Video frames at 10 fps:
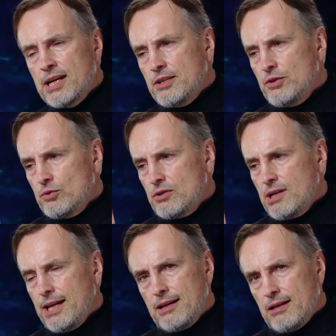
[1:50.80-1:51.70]
and you
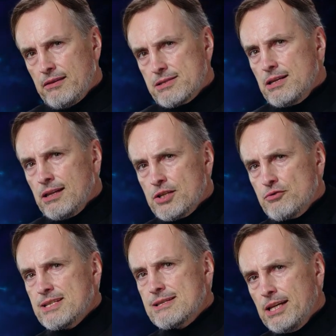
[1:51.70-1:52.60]
click at this little
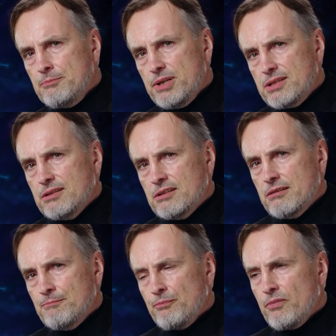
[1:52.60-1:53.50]
translate
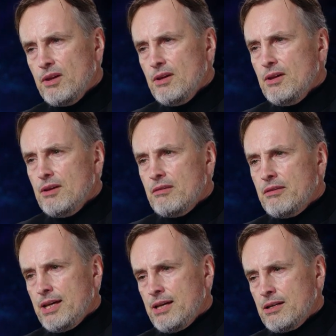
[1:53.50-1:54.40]
button,
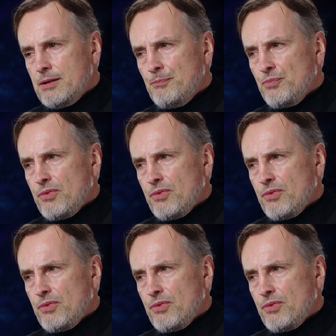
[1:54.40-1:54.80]
there